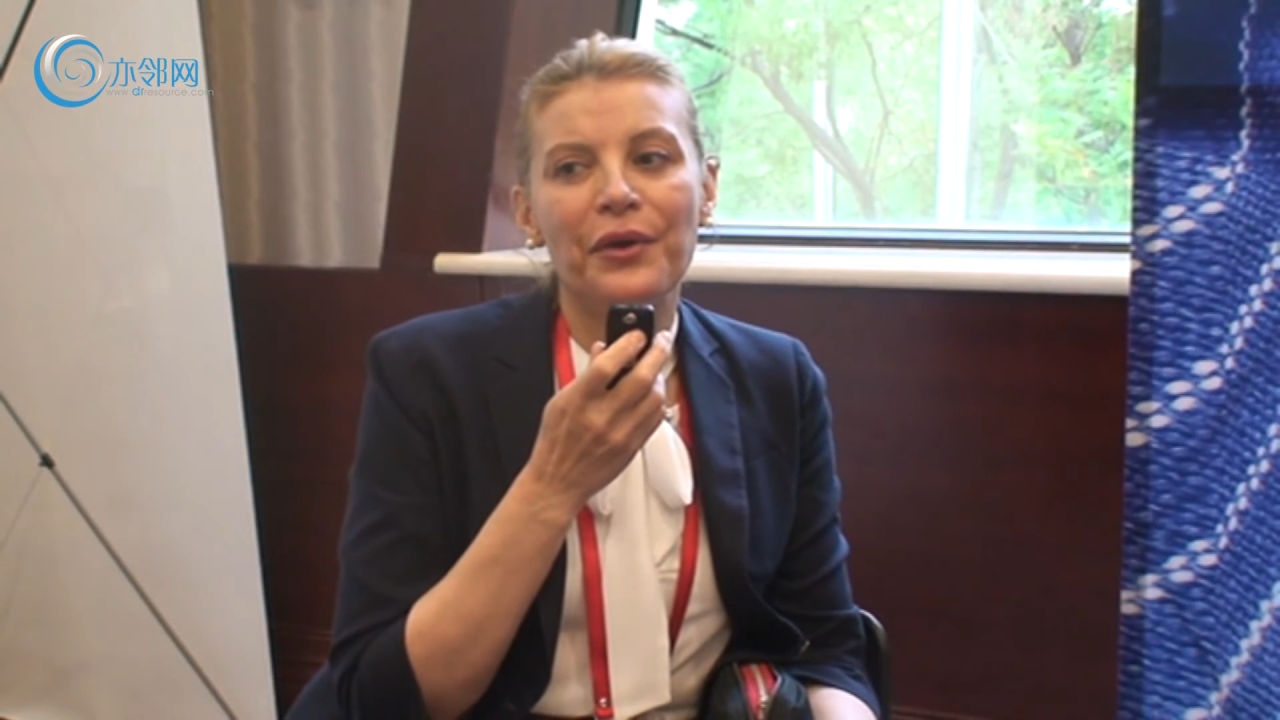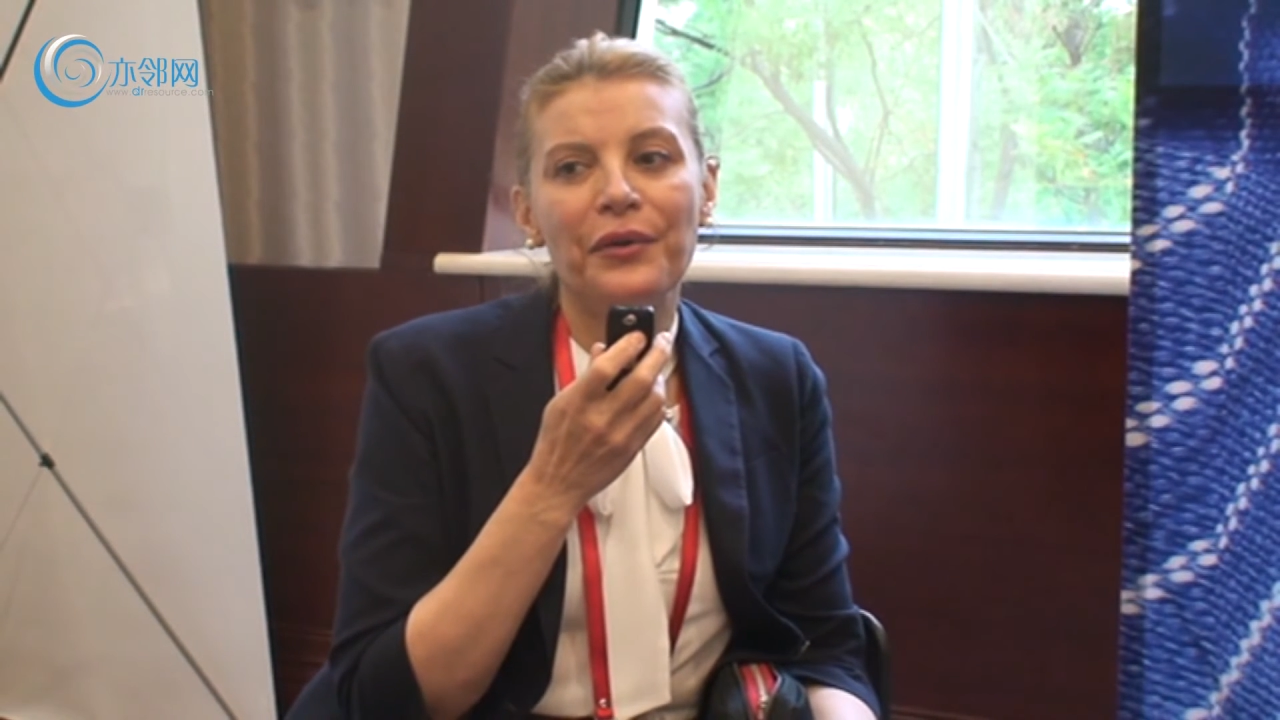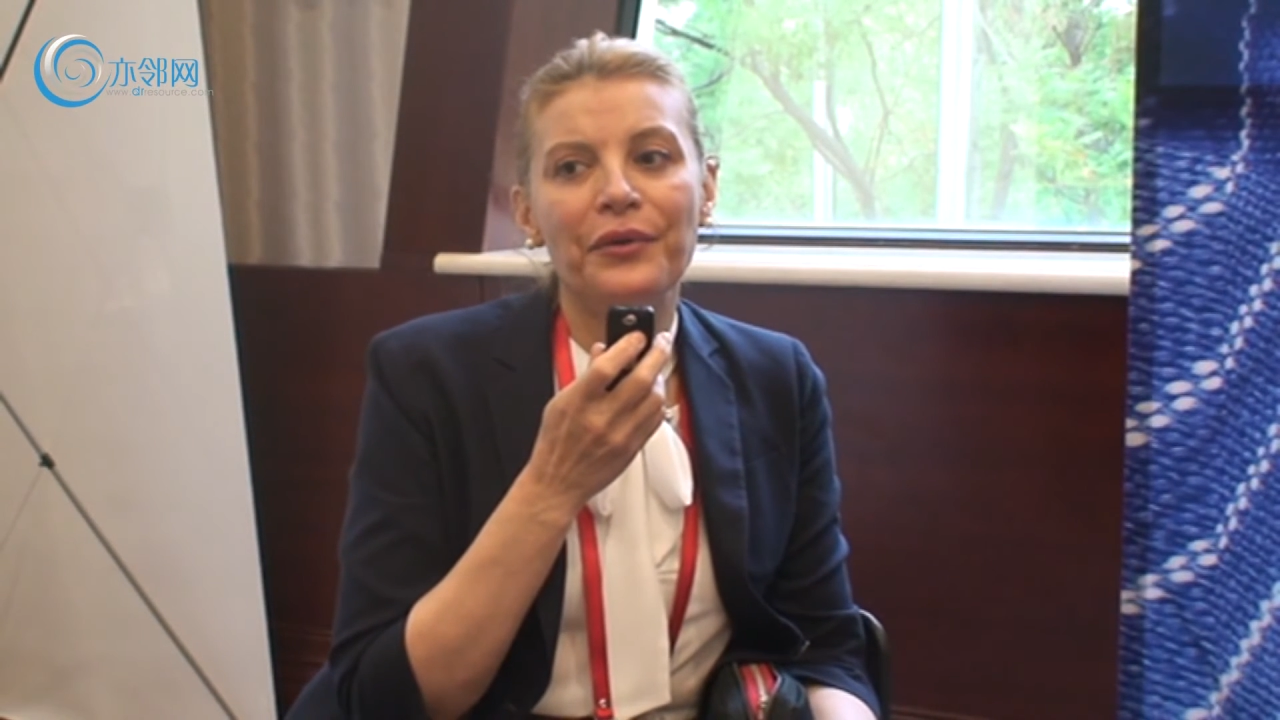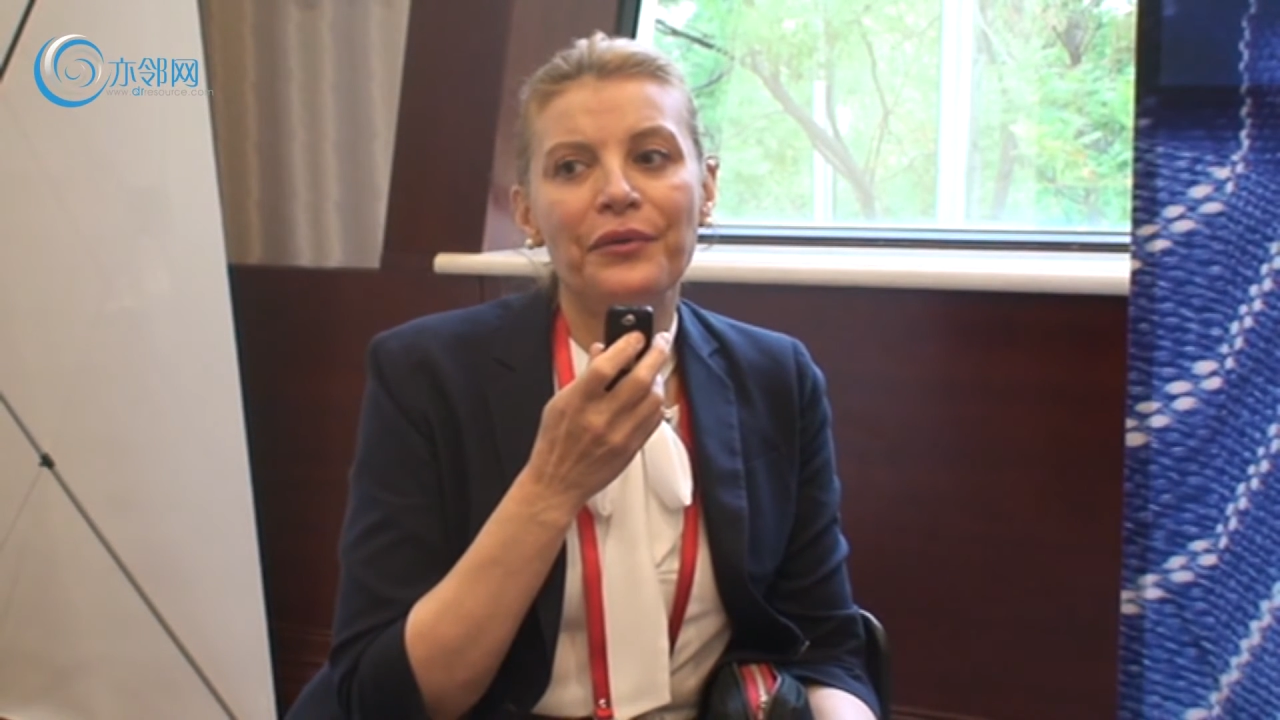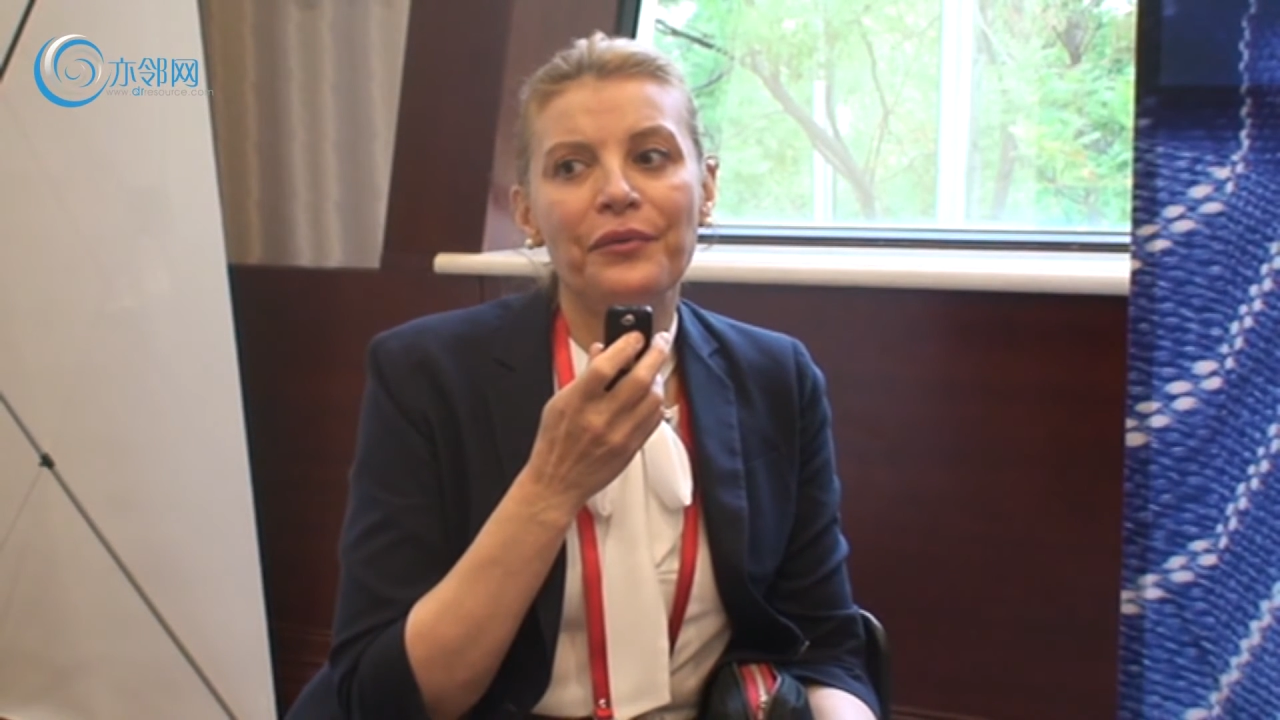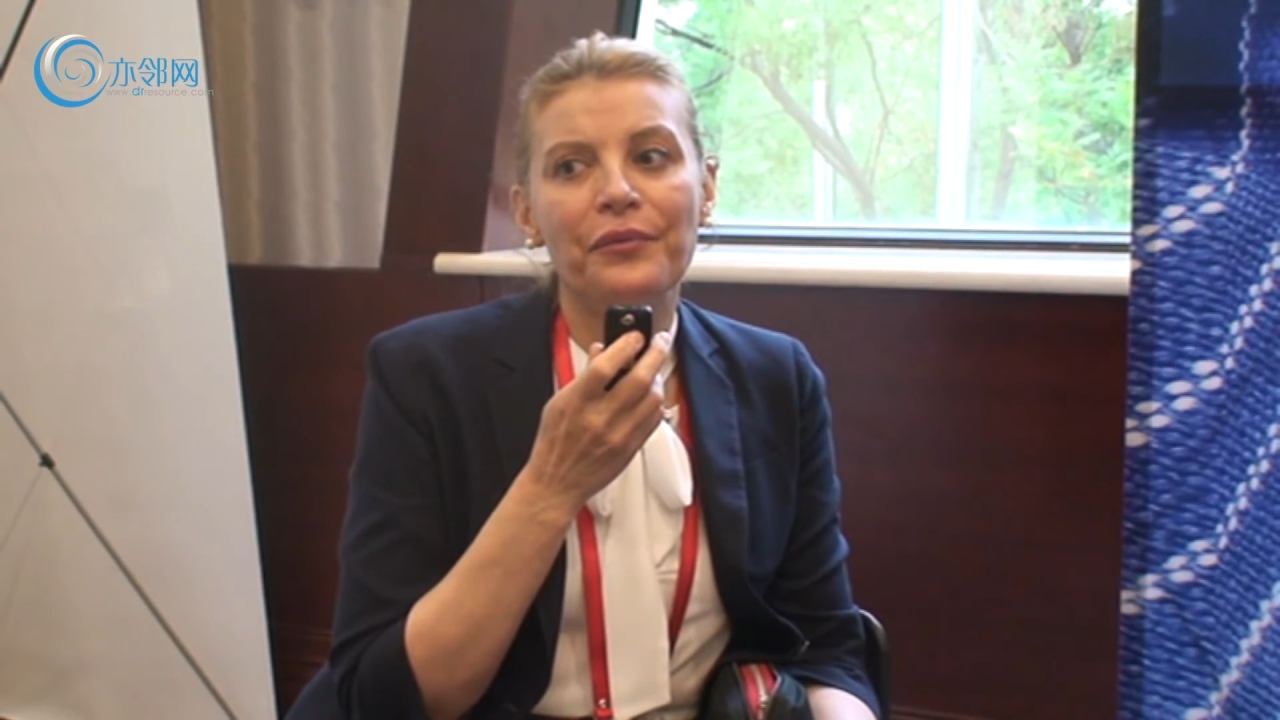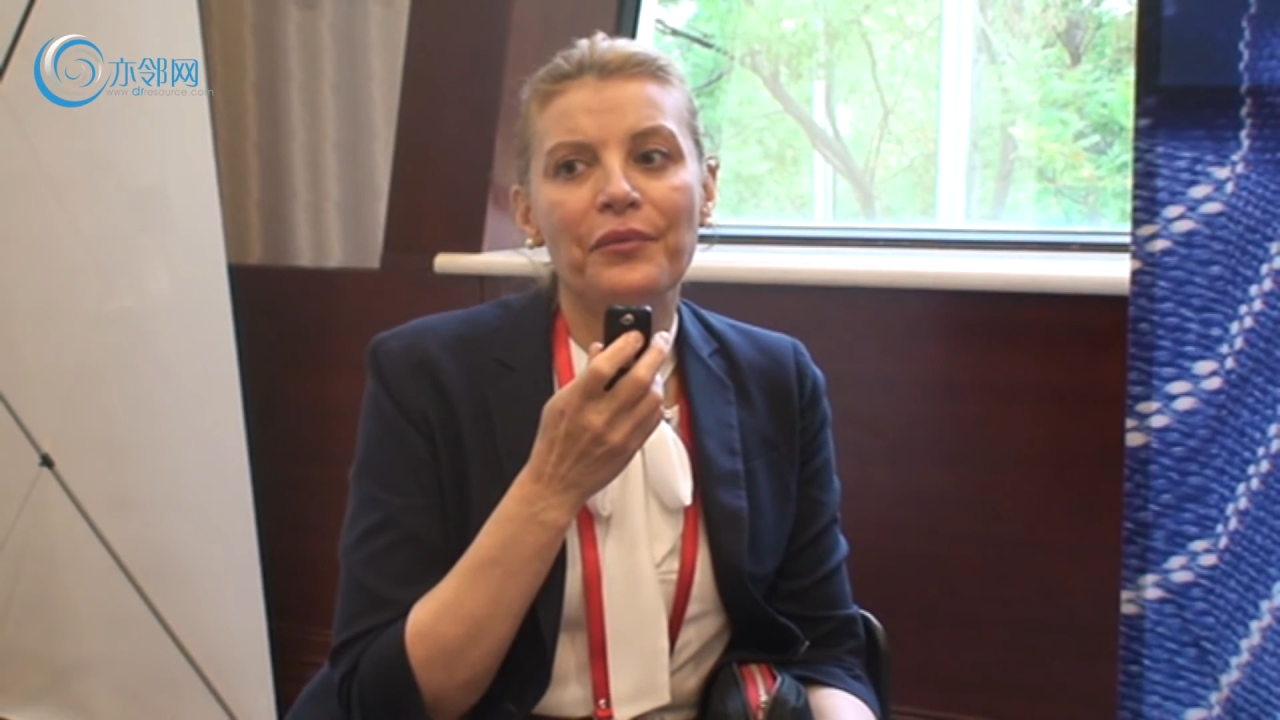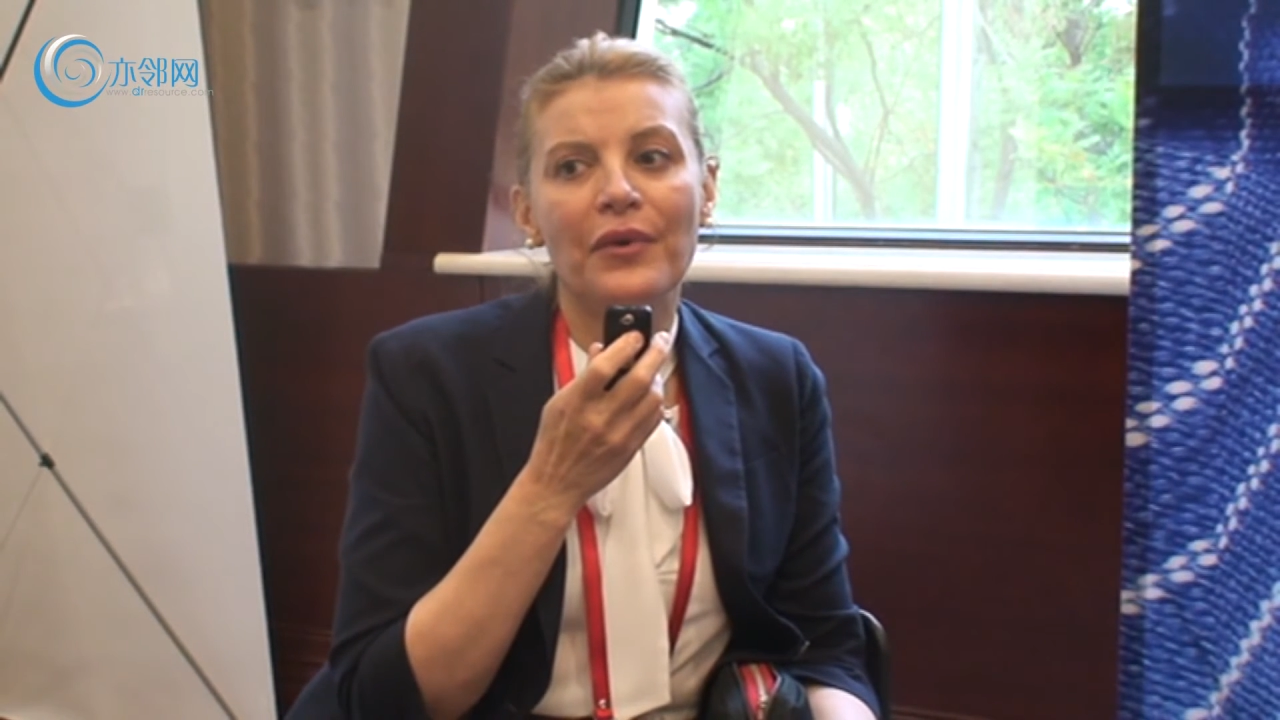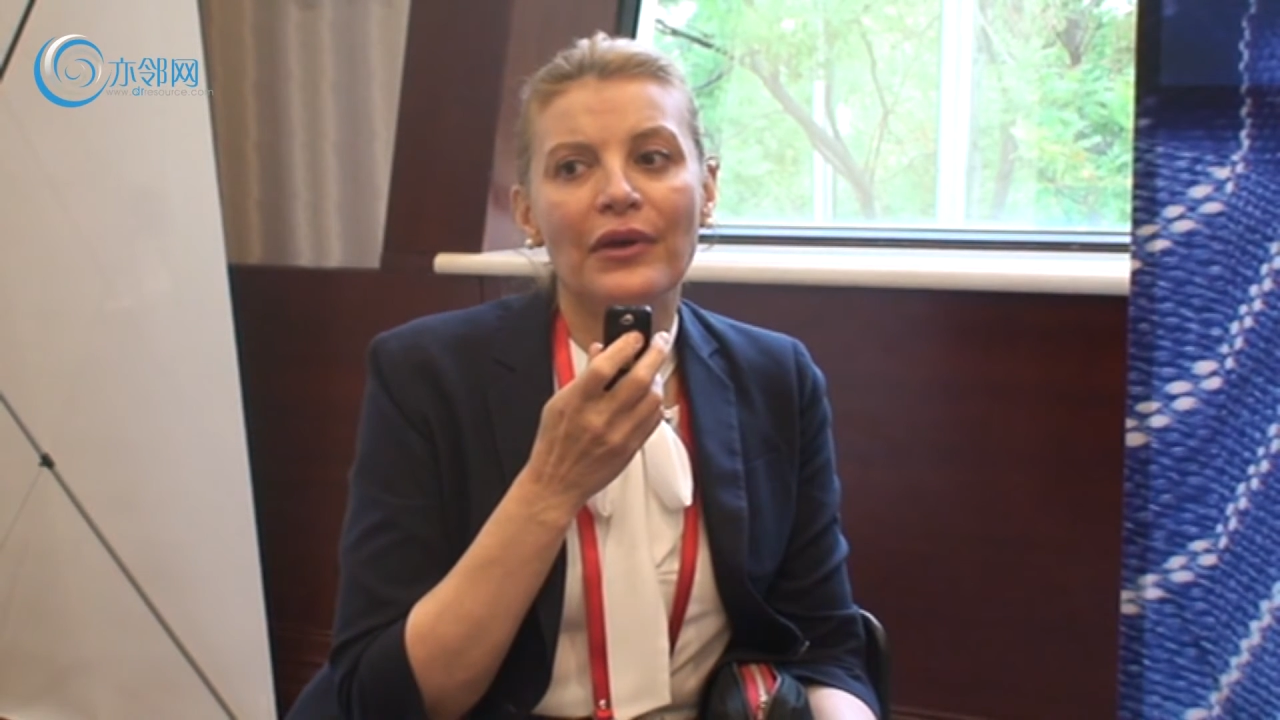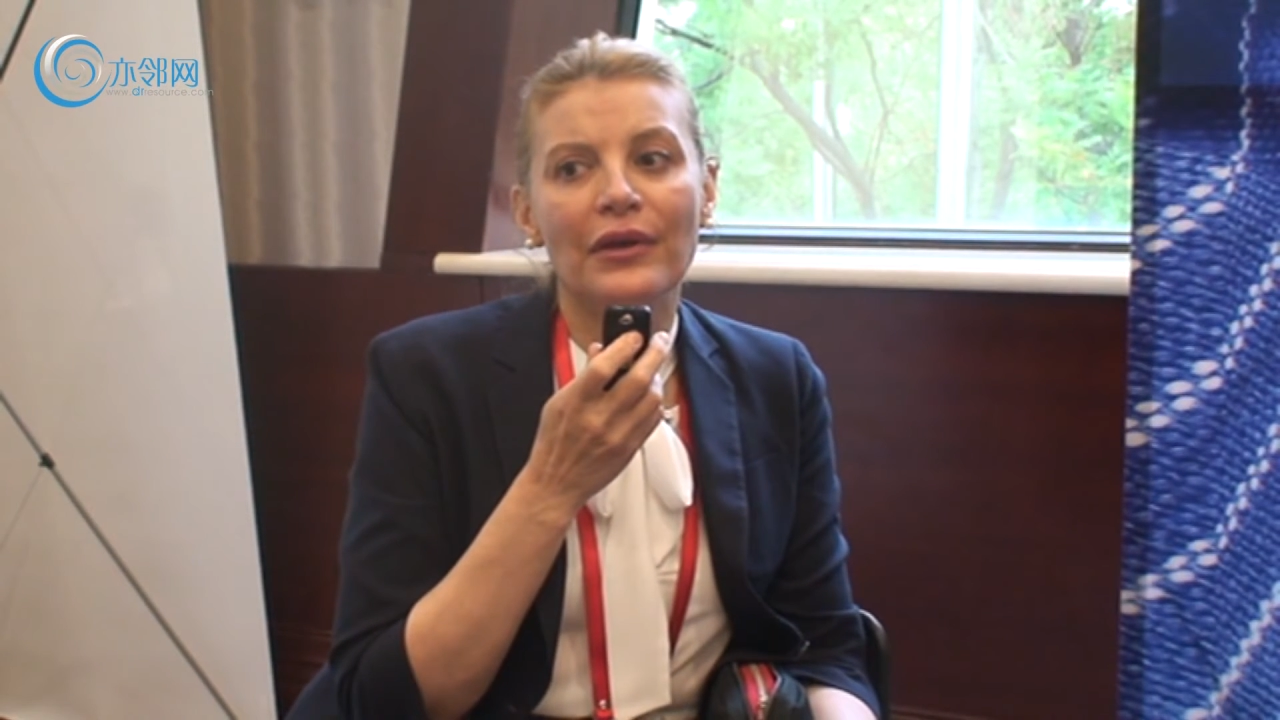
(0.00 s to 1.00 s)
uh,
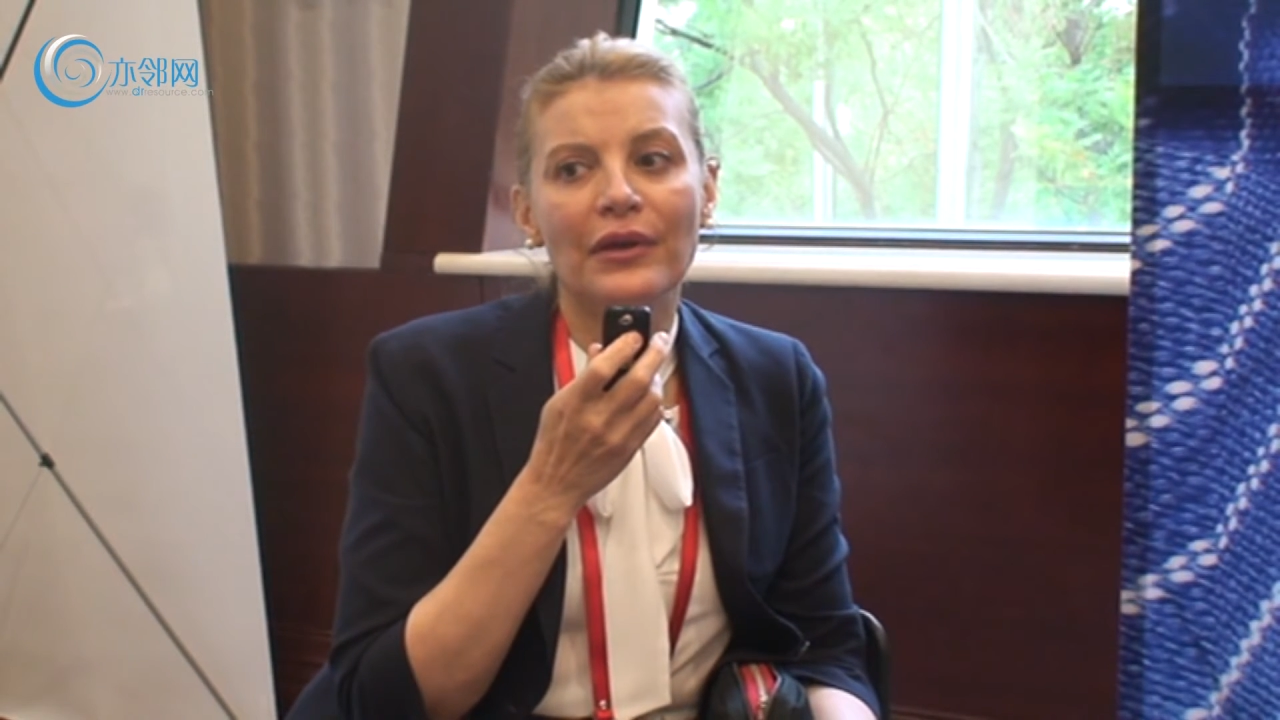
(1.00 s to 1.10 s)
